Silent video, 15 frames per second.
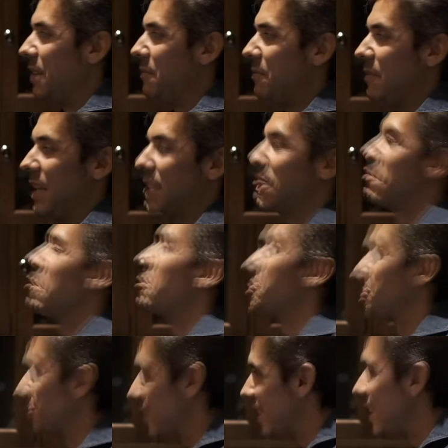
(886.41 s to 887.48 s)

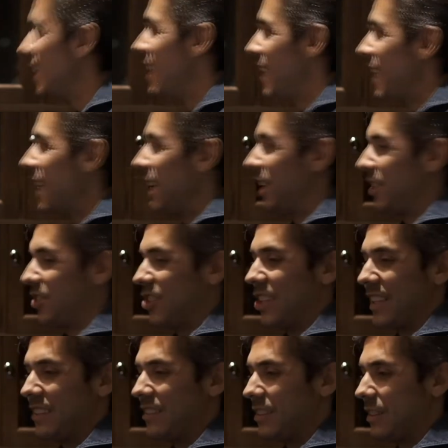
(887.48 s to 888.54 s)
exposure
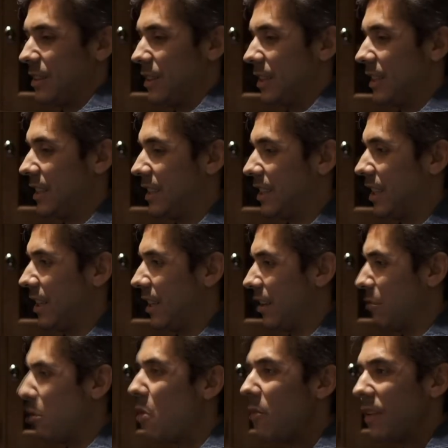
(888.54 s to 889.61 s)
channel at the
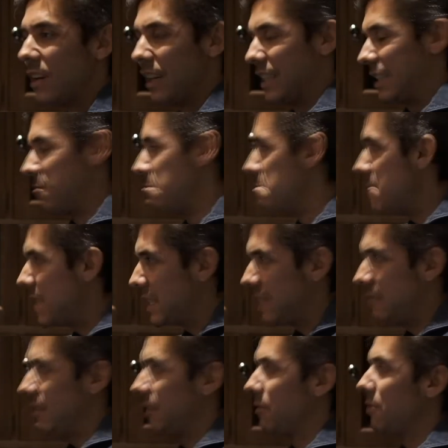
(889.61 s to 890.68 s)
moment, and it's massively
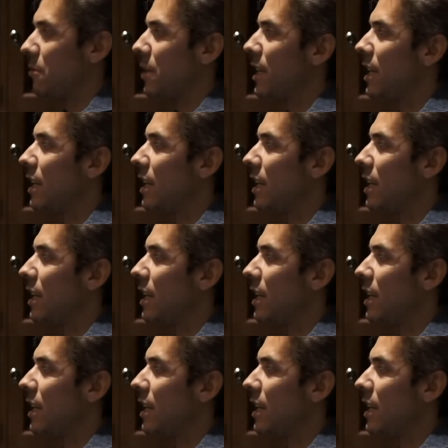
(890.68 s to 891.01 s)
growing.